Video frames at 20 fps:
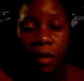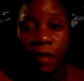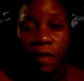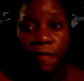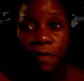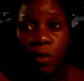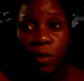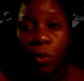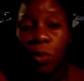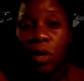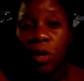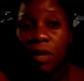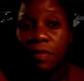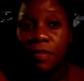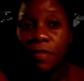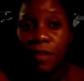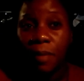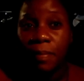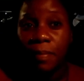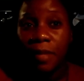If you love
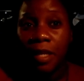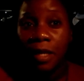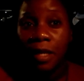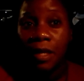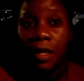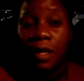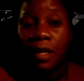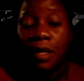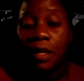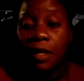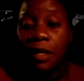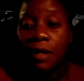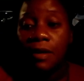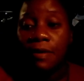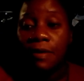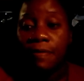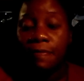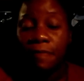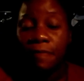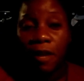something,
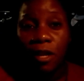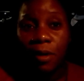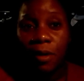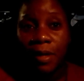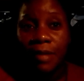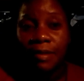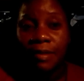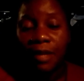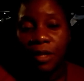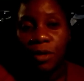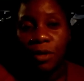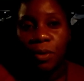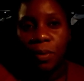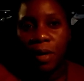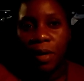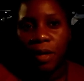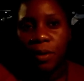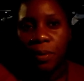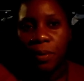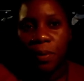follow it and do
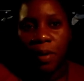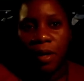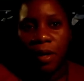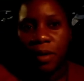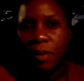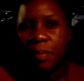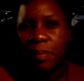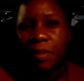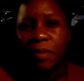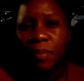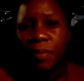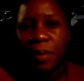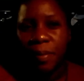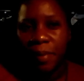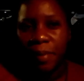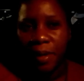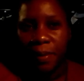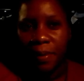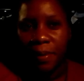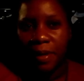what you want. Nobody's what
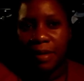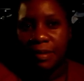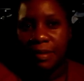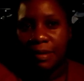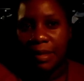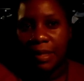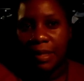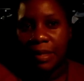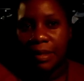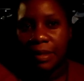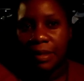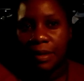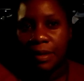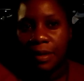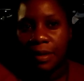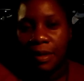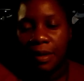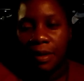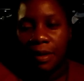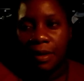nobody wants to say,
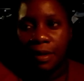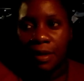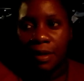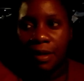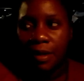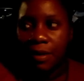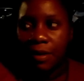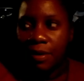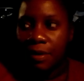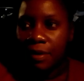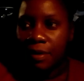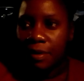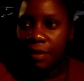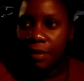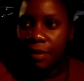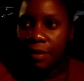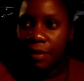you know.